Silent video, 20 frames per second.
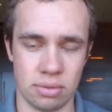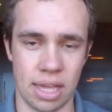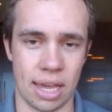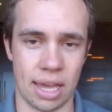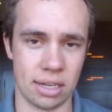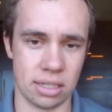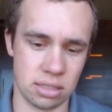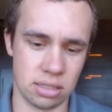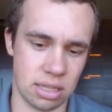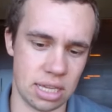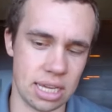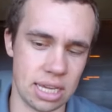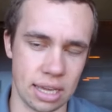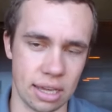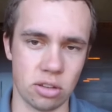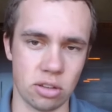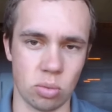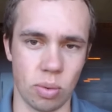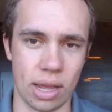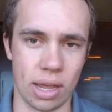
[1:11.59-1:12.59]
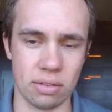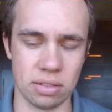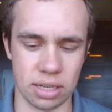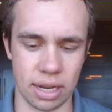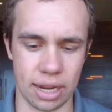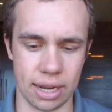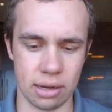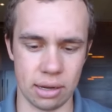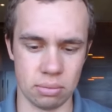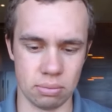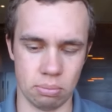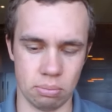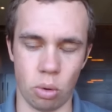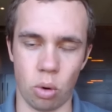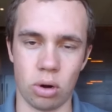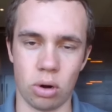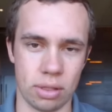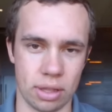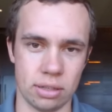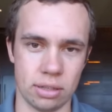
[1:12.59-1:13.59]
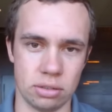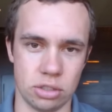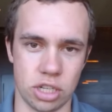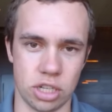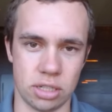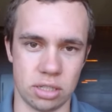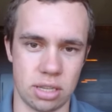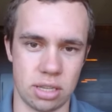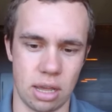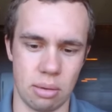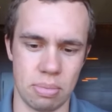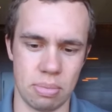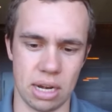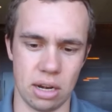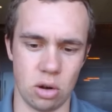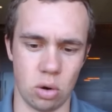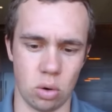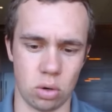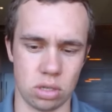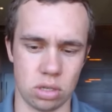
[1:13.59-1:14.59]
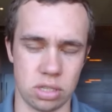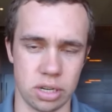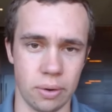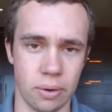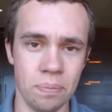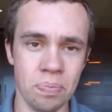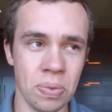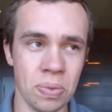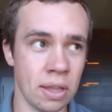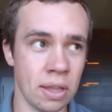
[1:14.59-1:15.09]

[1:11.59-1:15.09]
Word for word: That is the kid's way of saying more than just a minute or so.